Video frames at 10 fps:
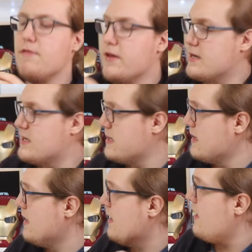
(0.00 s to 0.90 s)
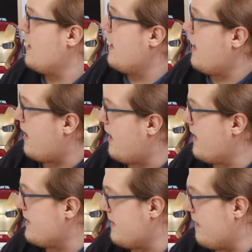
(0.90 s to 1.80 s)
this
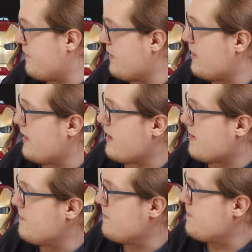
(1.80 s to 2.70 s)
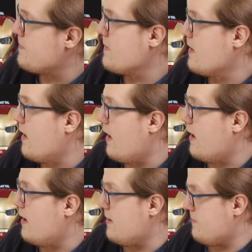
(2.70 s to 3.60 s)
and everything.
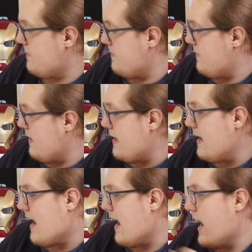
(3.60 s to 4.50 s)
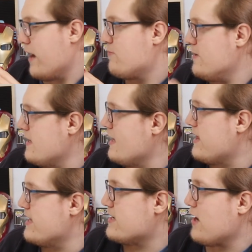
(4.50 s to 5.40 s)
And yeah, I really like
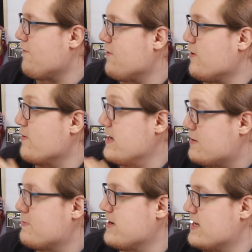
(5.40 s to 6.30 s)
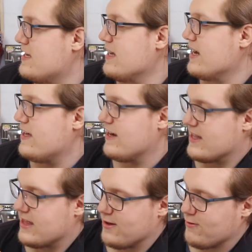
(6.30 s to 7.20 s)
this cover though. It's pretty sick. You got
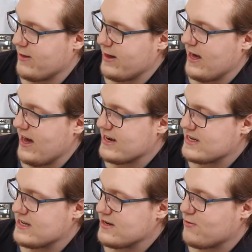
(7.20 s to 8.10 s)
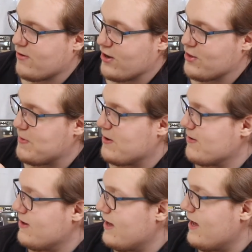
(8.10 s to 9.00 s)
the little like X crotch
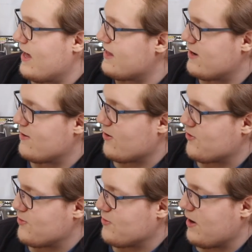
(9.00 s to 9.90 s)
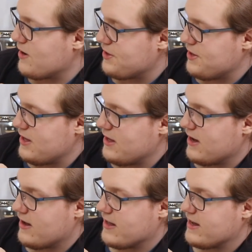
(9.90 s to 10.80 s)
belt, and then you also got the
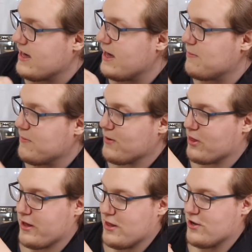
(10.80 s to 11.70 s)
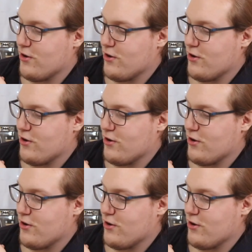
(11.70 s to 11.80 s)
like him with like this